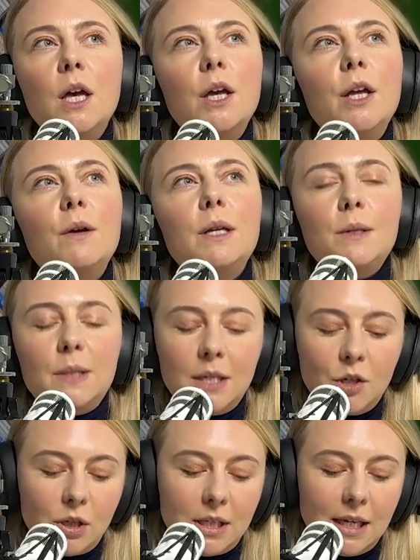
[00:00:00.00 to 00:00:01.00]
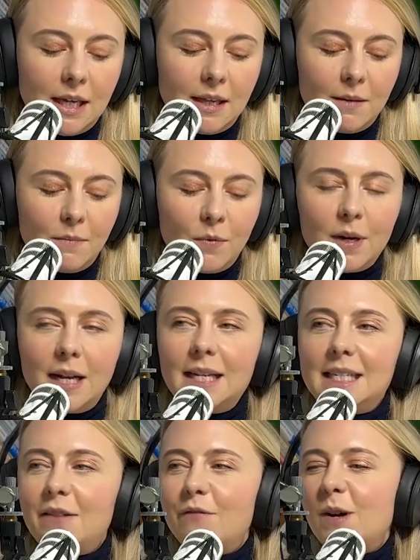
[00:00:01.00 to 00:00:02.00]
it was interesting when
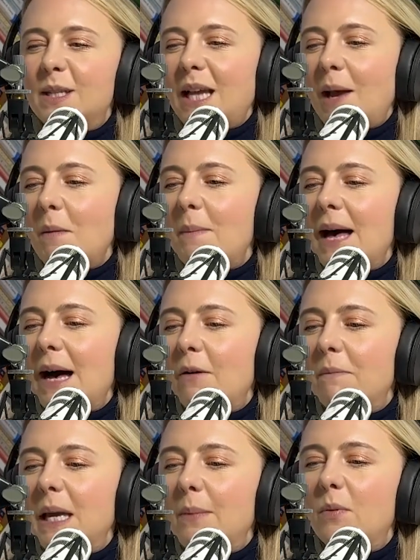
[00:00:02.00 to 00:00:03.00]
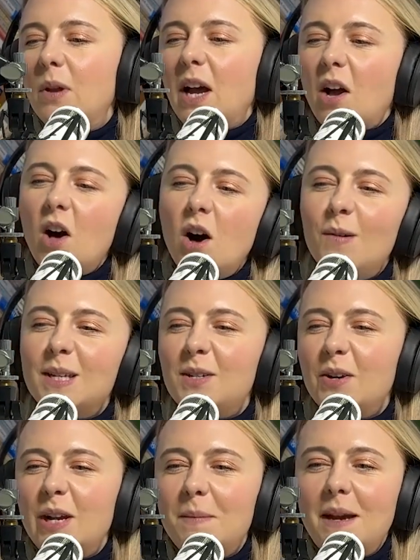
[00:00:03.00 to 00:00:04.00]
LinkedIn first came about and people were like, oh, it's
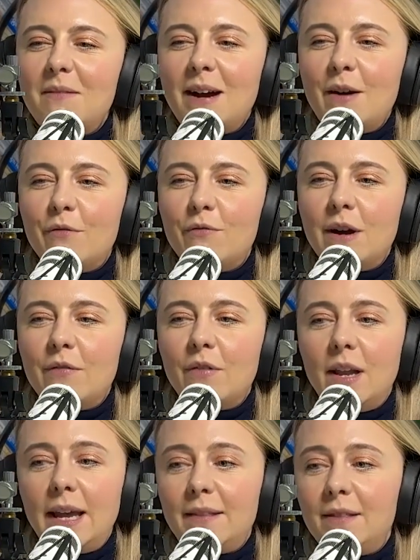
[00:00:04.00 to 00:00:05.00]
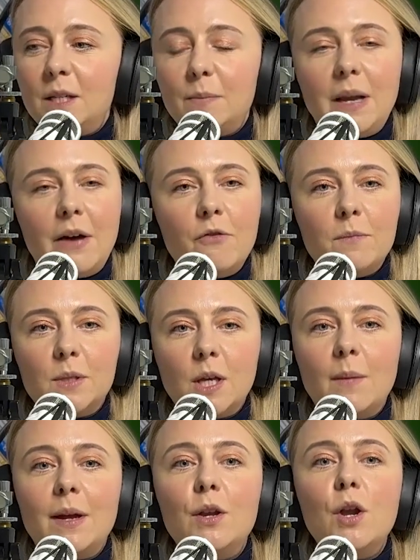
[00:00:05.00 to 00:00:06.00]
not going to be around forever. Like this platform's
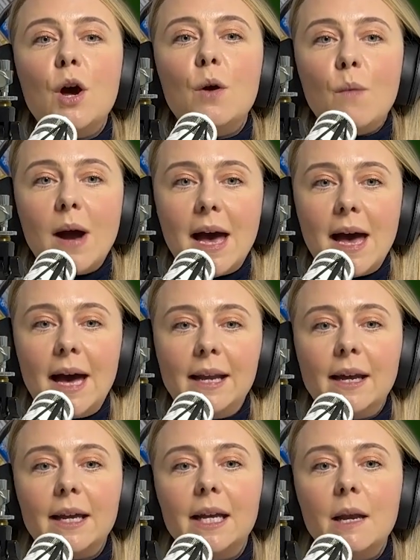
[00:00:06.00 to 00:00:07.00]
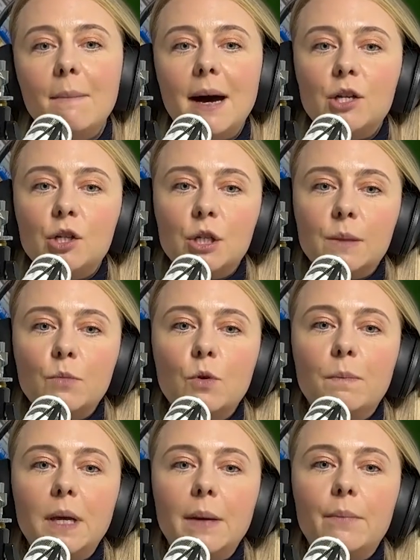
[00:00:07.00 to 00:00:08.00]
going nowhere. And I can imagine as more
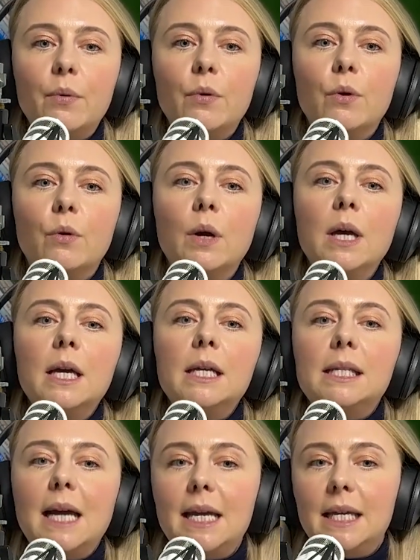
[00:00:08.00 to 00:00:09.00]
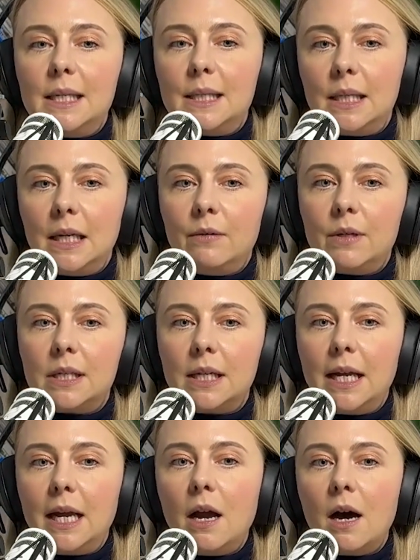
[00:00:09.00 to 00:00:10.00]
people take it
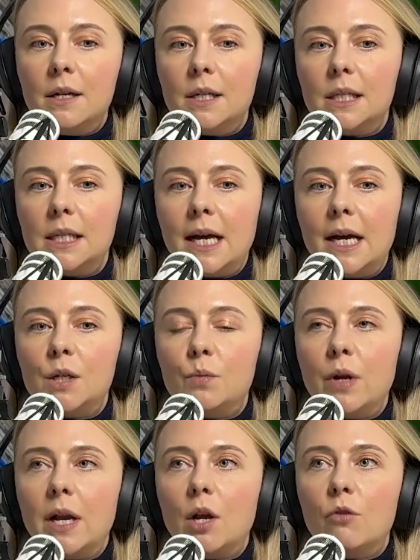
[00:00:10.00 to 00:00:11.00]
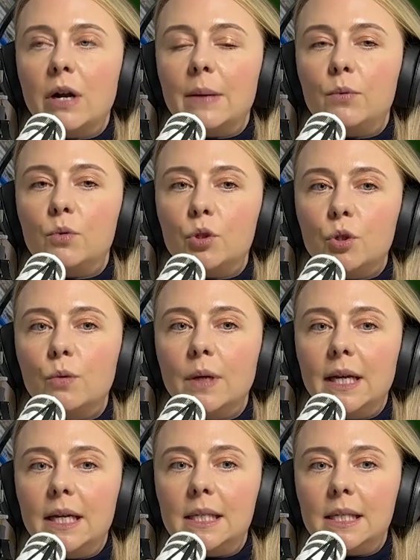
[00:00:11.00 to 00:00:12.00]
seriously, understand what an incredible tool
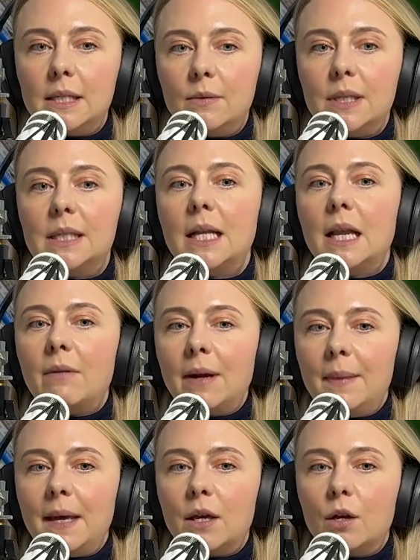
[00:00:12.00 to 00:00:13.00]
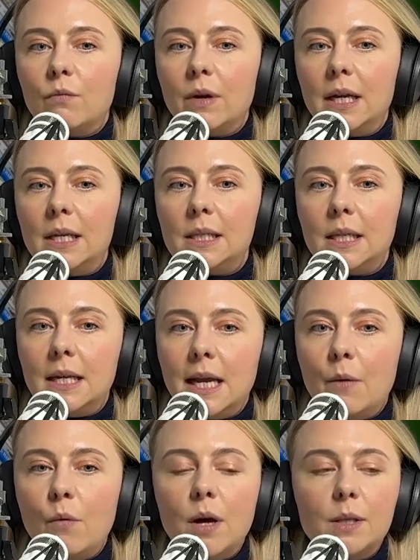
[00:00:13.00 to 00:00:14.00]
it is to accelerate in their careers, to
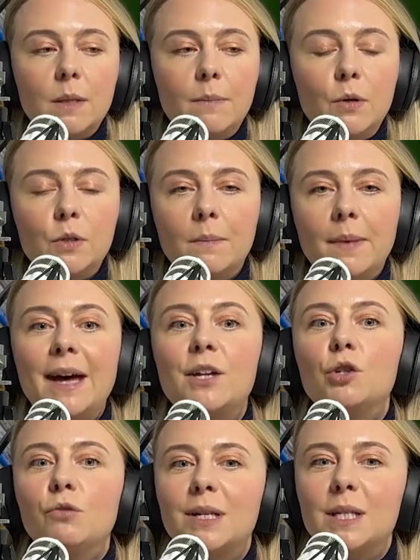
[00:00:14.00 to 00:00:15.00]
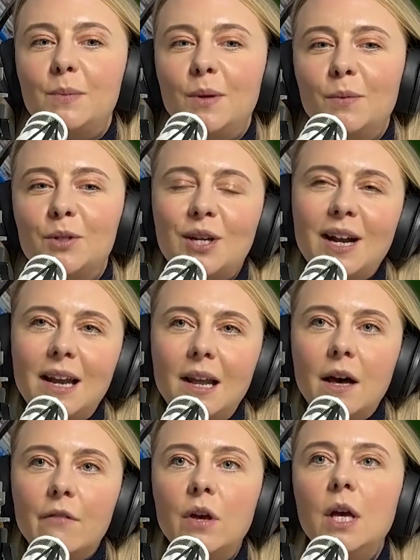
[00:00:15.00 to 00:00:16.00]
network, to build up that address book, which I
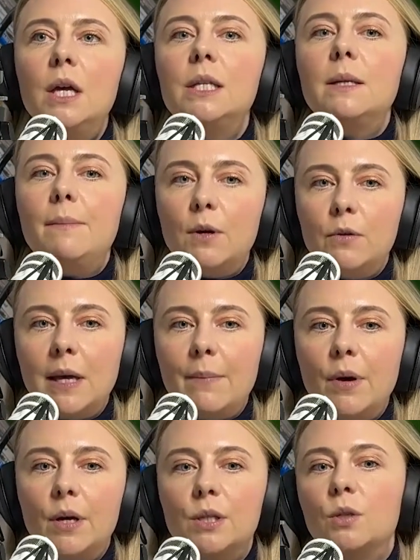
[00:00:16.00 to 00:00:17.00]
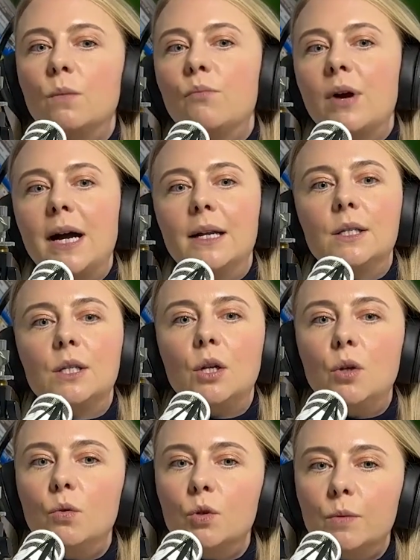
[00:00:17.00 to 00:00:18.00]
love, to build their personal brands, to
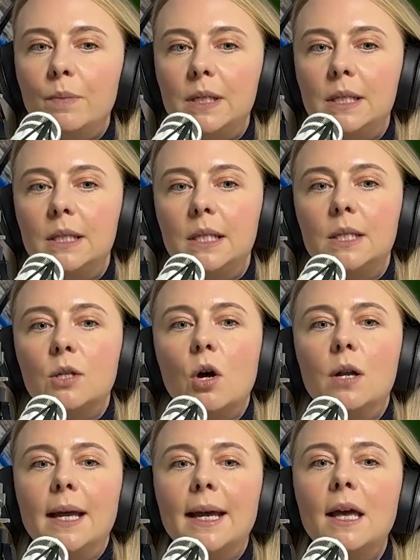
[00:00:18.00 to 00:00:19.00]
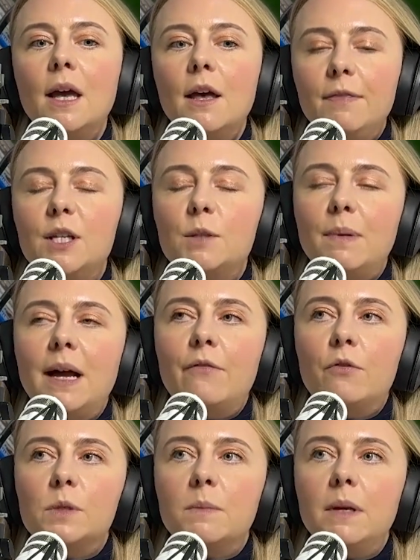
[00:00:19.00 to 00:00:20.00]
launch businesses on. Like this
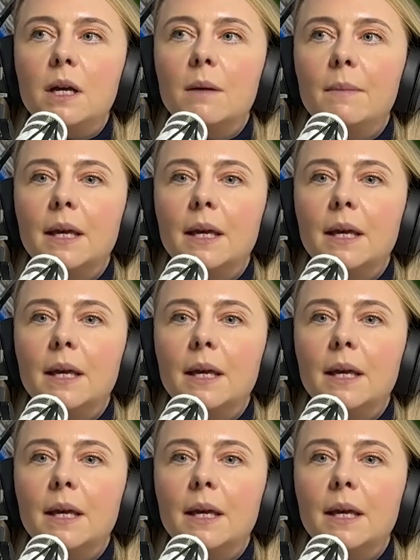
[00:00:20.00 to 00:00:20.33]
platform's becoming